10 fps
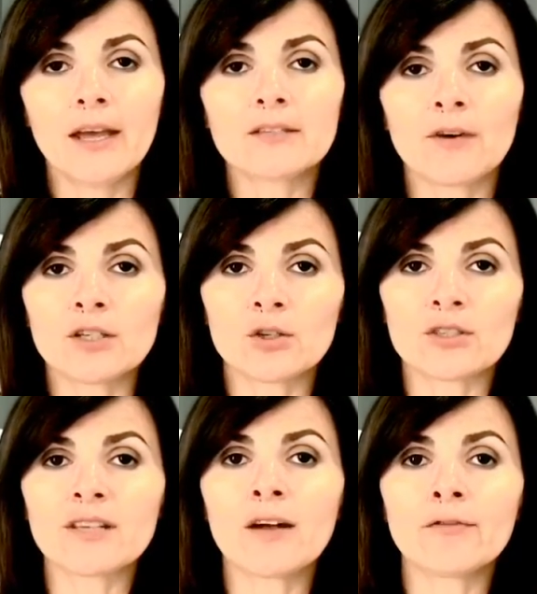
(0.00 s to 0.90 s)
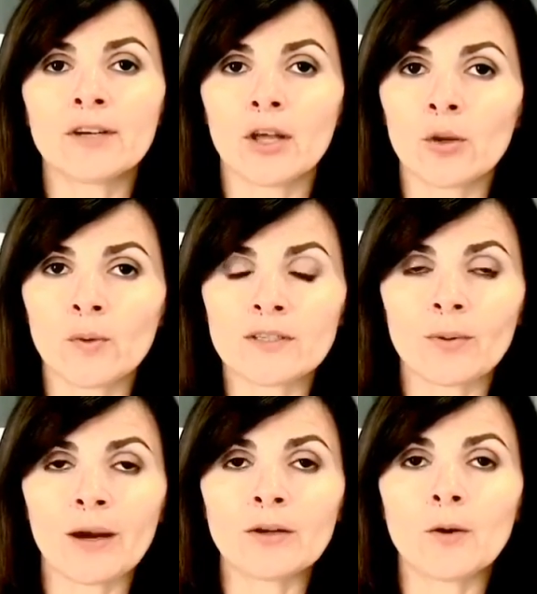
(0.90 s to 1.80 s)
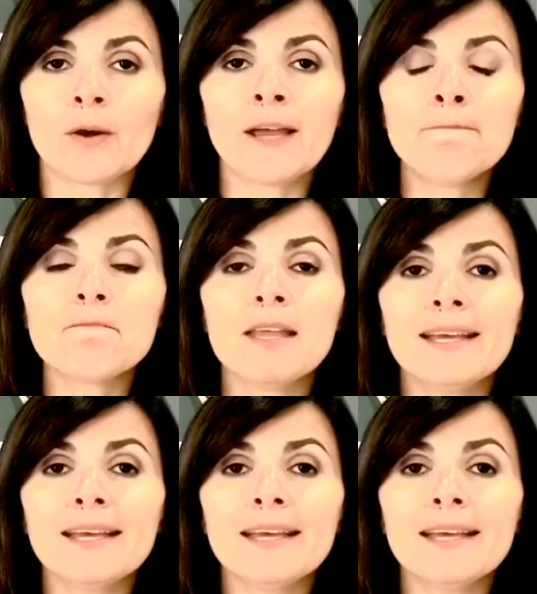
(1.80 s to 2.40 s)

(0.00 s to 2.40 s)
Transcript: as far as yourself and other ones around you, okay?